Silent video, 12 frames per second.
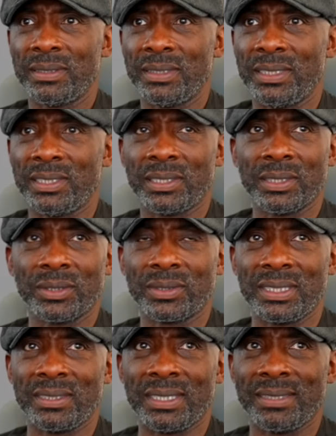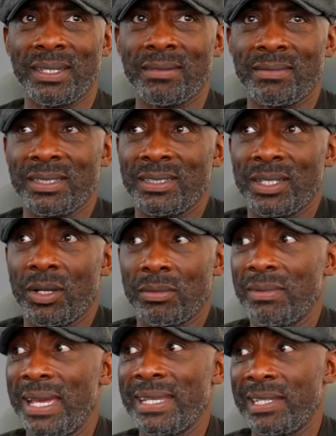It shows, and, and you
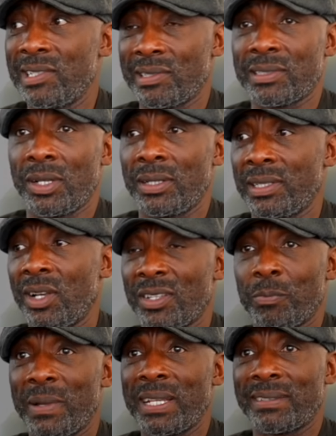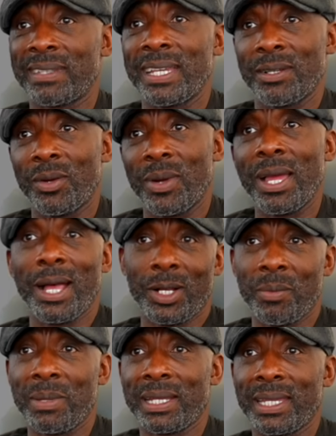know, Eddie just got his arse spanked saying, all right, I'll
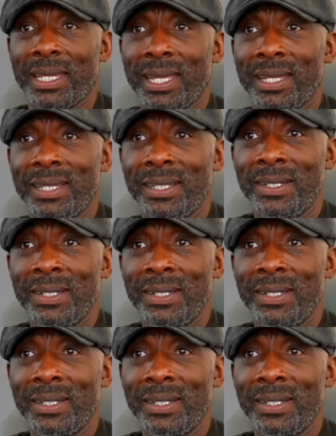come back again.